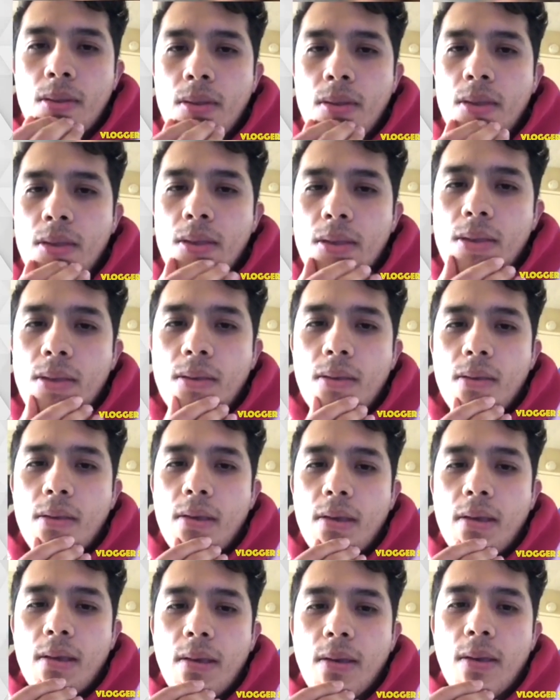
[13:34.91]
You know what I
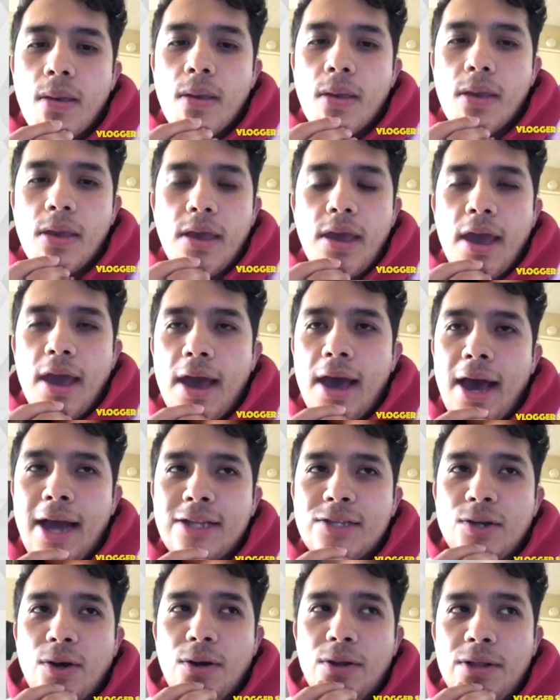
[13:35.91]
mean? Yeah, I
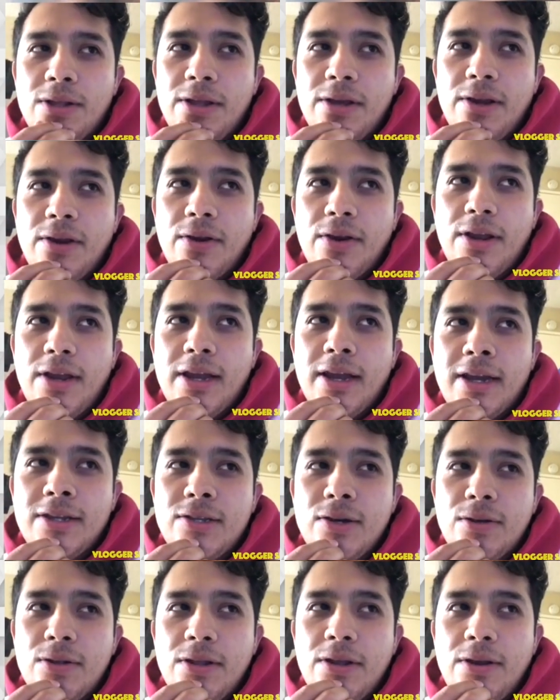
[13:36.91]
totally agree. I
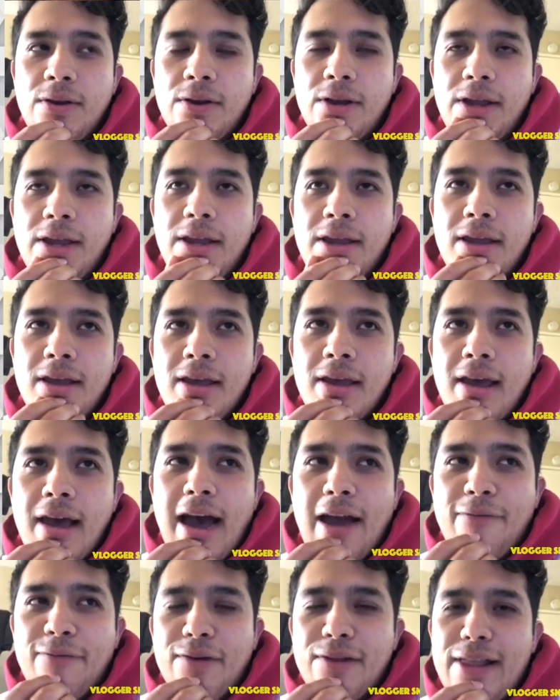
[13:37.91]
totally agree.
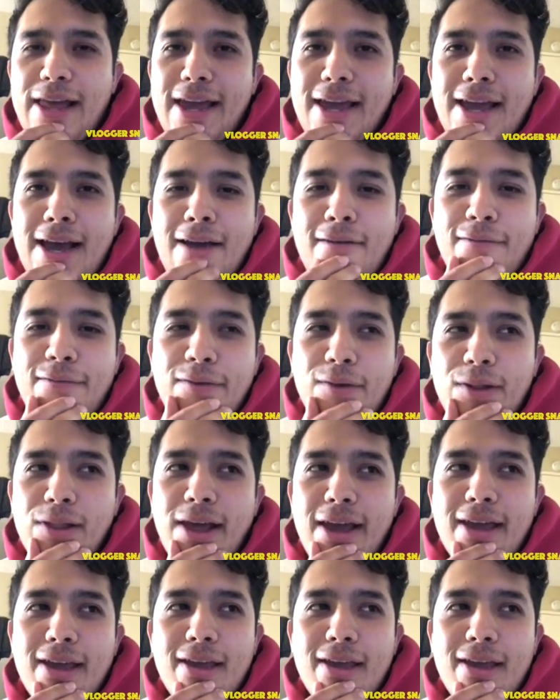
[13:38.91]
I feel like, I feel like